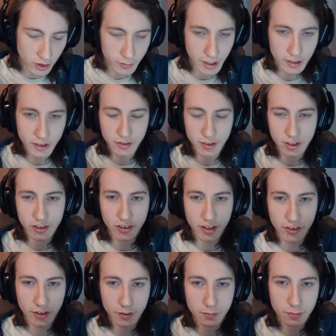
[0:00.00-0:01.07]
I made this video is
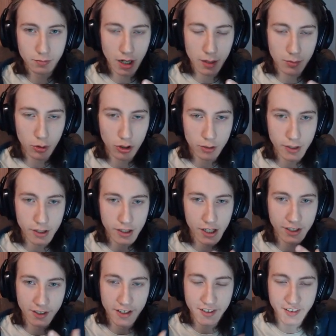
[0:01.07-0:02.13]
because of my poor
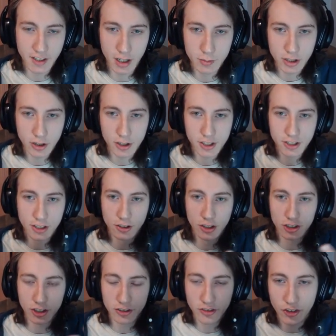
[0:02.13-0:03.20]
communication last time and
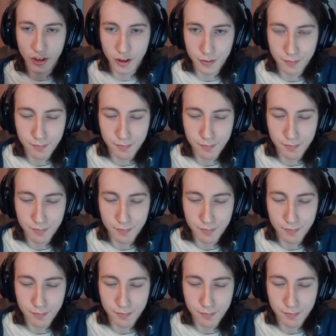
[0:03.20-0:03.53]
articulation, so.